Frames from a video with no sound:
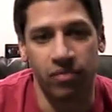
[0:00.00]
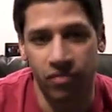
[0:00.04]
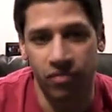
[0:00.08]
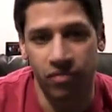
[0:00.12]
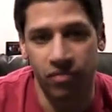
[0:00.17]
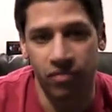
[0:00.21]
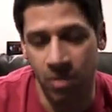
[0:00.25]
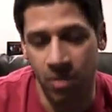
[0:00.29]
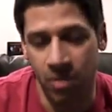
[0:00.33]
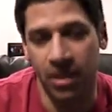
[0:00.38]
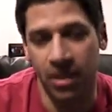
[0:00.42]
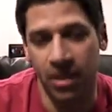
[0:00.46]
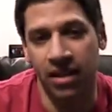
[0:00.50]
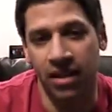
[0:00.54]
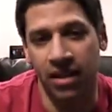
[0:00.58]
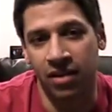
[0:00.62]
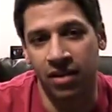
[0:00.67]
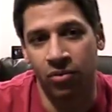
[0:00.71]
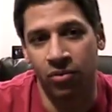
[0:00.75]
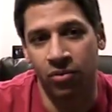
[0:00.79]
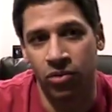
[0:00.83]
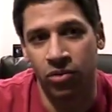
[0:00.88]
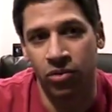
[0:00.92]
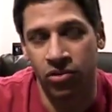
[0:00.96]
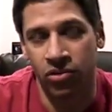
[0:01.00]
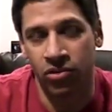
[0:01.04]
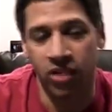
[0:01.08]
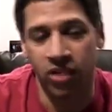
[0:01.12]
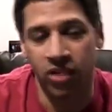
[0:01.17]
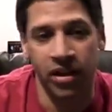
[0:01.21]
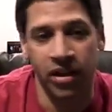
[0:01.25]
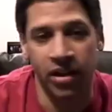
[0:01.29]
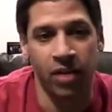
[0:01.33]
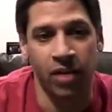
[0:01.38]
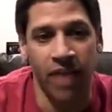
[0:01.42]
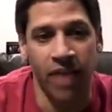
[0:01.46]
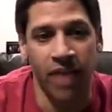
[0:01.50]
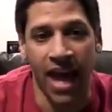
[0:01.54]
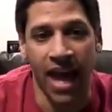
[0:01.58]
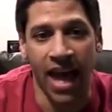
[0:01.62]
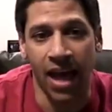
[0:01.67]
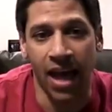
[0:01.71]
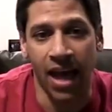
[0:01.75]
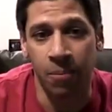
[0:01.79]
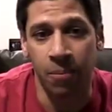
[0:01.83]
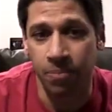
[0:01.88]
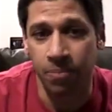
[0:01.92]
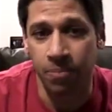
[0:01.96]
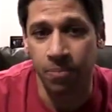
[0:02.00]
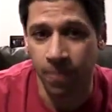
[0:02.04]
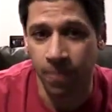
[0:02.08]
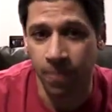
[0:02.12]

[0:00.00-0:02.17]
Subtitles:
from the beginning when you're starting out CAD.